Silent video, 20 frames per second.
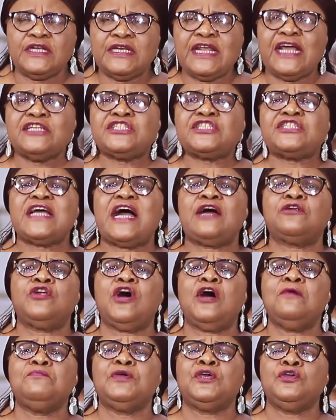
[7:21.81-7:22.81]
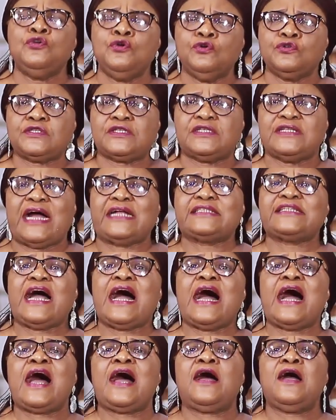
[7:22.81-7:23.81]
They shall not be youths that
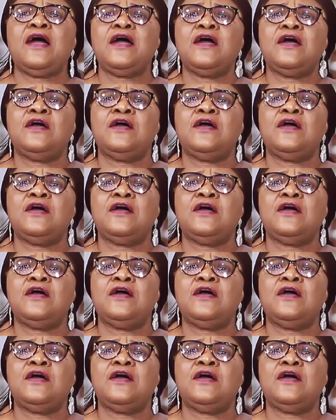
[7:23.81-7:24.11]
are